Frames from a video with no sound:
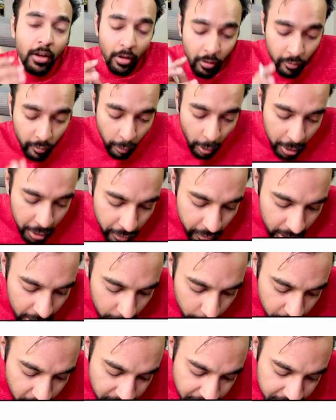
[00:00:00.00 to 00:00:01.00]
What you will
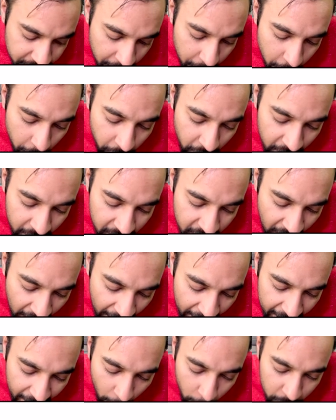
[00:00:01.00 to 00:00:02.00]
do is, you will
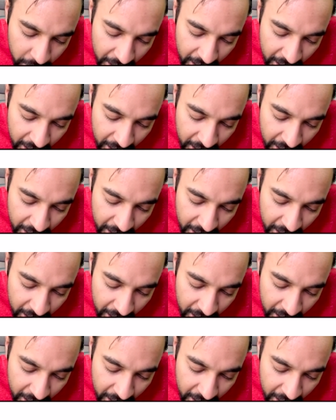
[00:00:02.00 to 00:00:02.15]
try out